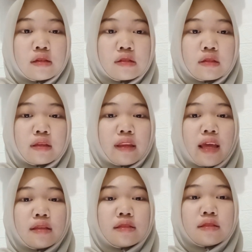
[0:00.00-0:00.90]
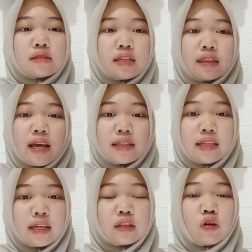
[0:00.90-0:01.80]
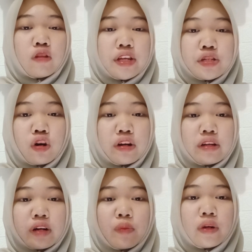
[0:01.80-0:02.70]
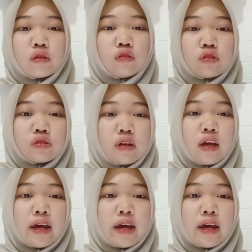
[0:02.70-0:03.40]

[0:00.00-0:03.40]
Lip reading: syntactic knowledge or grammar rules,